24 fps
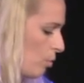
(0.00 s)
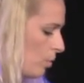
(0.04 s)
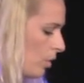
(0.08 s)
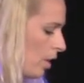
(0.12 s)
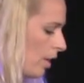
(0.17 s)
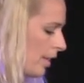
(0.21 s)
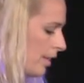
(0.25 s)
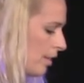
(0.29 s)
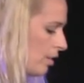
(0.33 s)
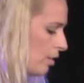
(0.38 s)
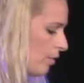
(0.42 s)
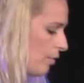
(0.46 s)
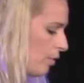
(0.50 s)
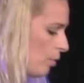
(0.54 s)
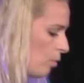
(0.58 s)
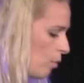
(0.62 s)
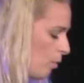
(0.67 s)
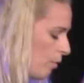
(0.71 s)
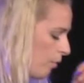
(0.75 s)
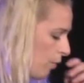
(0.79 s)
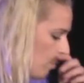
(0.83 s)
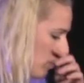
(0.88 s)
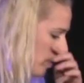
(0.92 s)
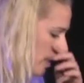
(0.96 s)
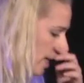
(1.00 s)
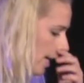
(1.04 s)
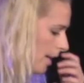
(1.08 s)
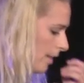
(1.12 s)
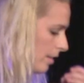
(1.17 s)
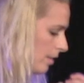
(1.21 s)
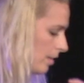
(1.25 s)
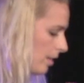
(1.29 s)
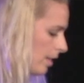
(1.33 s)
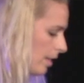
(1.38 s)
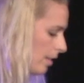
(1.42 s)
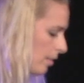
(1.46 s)
all kinds of awful
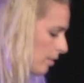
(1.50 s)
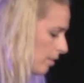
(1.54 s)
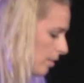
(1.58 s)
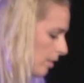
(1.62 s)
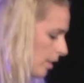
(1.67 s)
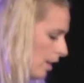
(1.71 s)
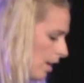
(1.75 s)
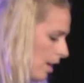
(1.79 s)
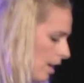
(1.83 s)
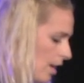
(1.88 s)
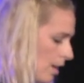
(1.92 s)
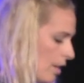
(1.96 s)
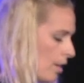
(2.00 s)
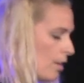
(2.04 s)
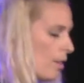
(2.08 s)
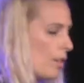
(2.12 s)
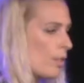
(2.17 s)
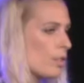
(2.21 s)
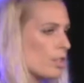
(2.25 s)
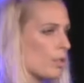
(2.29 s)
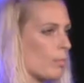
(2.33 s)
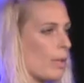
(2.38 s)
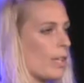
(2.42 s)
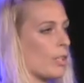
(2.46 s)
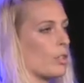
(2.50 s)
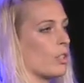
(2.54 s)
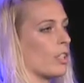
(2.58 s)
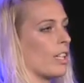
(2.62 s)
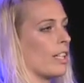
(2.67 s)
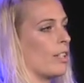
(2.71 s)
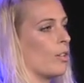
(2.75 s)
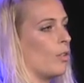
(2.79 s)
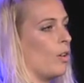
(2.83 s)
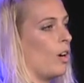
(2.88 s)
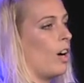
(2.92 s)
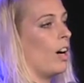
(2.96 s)
gases. So
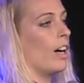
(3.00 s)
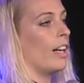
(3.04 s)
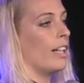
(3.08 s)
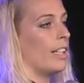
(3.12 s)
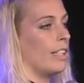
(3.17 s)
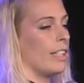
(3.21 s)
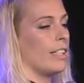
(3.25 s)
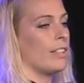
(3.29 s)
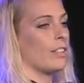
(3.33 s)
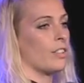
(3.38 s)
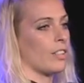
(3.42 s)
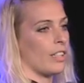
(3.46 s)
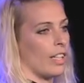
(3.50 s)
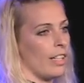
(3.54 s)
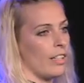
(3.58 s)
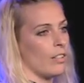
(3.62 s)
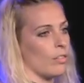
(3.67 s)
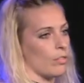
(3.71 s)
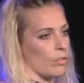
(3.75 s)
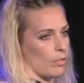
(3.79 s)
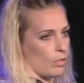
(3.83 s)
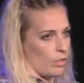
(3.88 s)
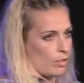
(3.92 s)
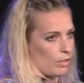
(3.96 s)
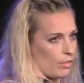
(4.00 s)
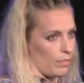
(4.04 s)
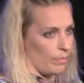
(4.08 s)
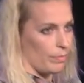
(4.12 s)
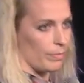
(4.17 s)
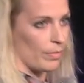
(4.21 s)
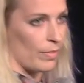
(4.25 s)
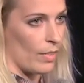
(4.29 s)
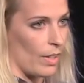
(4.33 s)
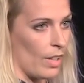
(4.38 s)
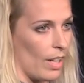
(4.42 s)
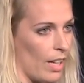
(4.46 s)
actually, you're highly skilled.
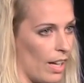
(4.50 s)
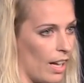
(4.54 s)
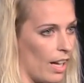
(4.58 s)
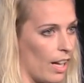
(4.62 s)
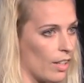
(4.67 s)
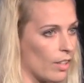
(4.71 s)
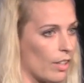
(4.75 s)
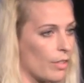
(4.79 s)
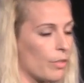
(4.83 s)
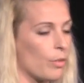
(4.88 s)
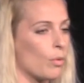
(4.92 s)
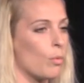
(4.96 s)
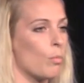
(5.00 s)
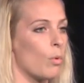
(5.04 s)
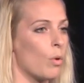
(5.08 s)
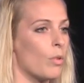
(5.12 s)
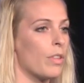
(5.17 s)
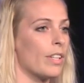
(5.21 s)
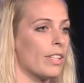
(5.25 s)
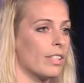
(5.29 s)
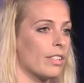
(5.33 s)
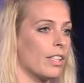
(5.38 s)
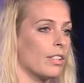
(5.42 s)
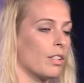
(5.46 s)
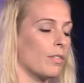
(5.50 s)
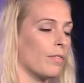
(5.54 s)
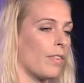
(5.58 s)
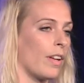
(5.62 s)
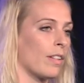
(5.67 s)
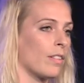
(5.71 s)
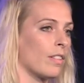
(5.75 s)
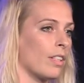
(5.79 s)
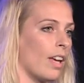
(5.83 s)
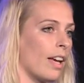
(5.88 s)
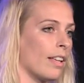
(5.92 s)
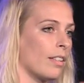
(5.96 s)
And I thought, well, this is
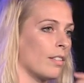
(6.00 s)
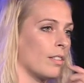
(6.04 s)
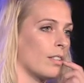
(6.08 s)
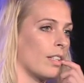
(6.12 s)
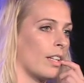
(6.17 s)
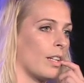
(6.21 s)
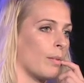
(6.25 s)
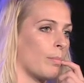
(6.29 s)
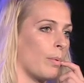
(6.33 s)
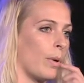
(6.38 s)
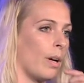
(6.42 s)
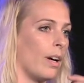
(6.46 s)
fantastic,